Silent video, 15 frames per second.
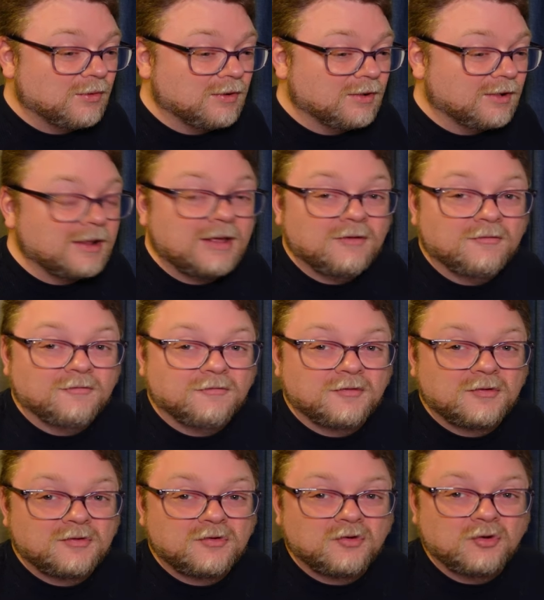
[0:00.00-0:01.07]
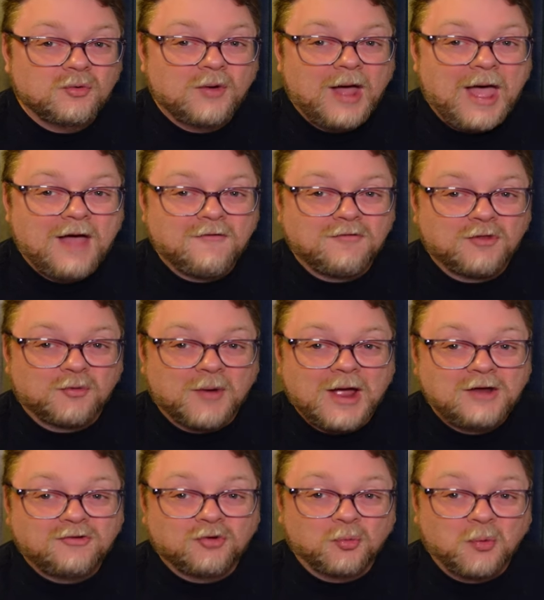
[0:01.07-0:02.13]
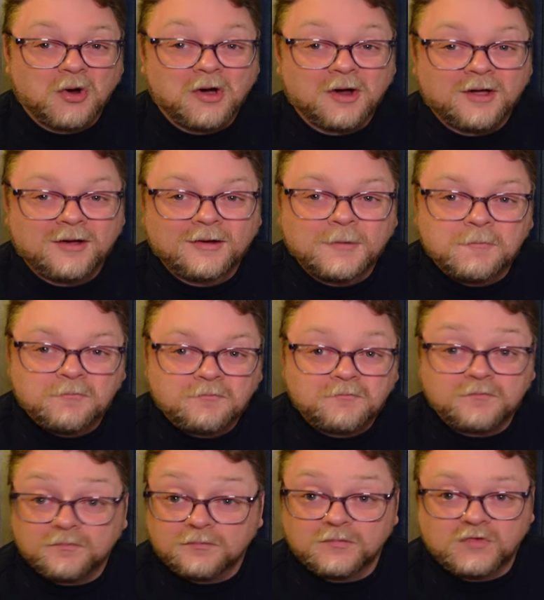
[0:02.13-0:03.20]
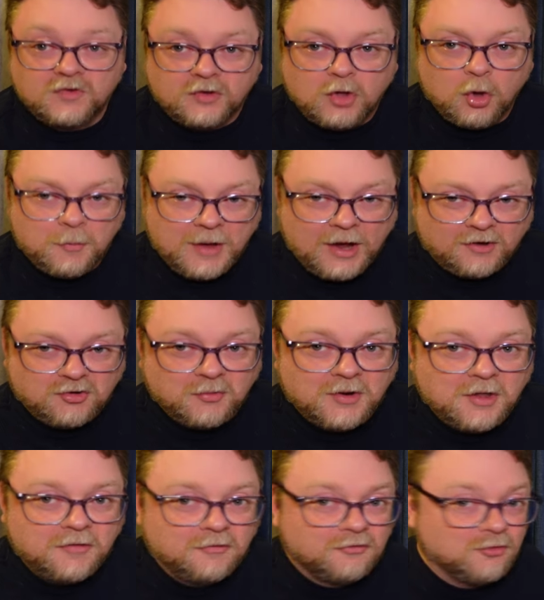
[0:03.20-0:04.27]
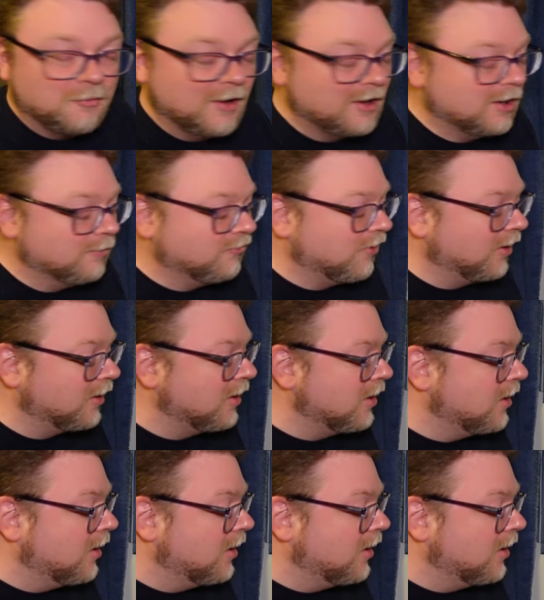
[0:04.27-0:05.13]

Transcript: live to have the right to work, to go back to another Stupendium song.